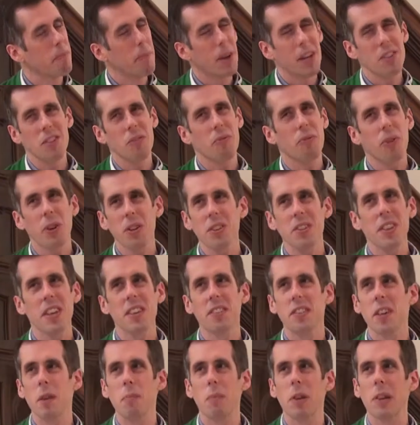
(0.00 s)
Because at first they
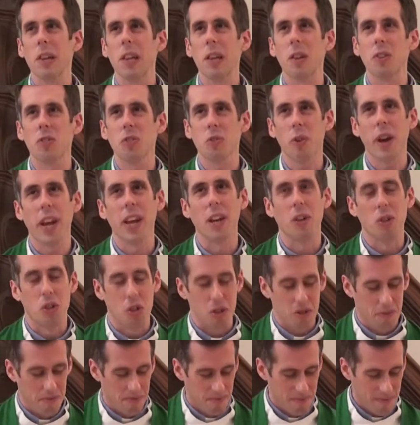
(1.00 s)
seemed a little
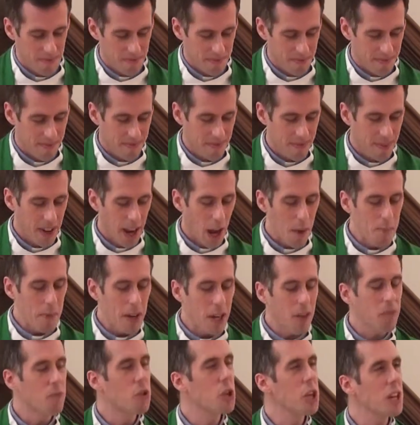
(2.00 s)
strange. I
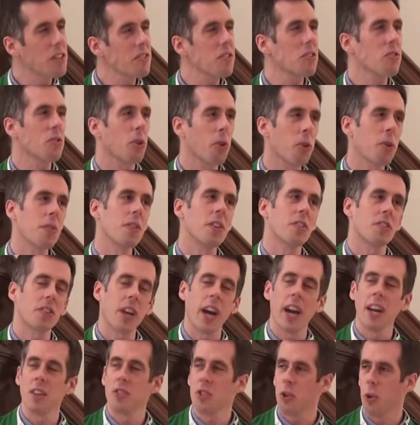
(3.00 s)
mean, if Jesus heard this
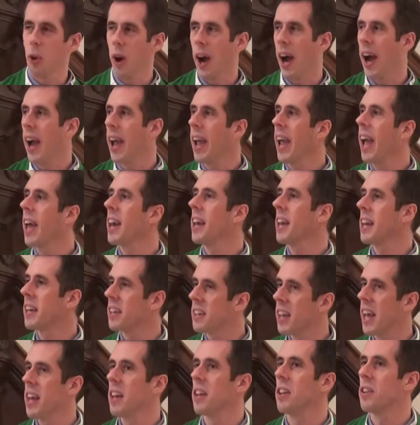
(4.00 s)
guy's cry and
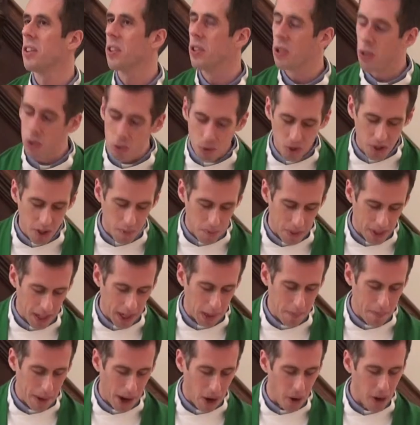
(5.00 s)
intended to do
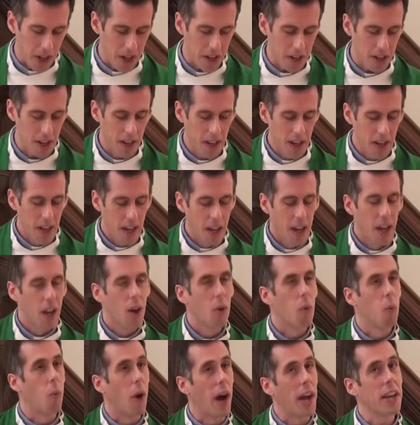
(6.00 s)
something about it,
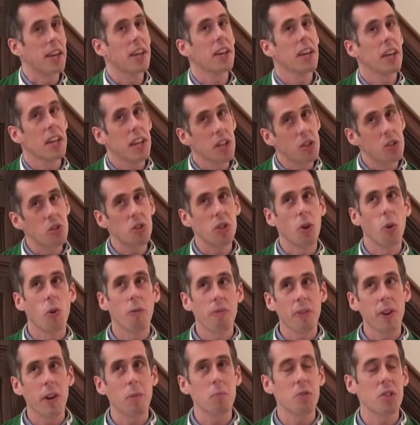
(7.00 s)
why didn't he just go
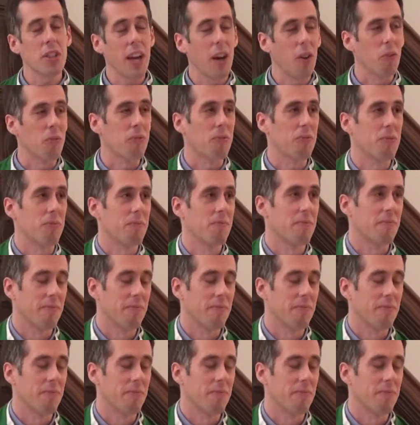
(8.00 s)
over himself?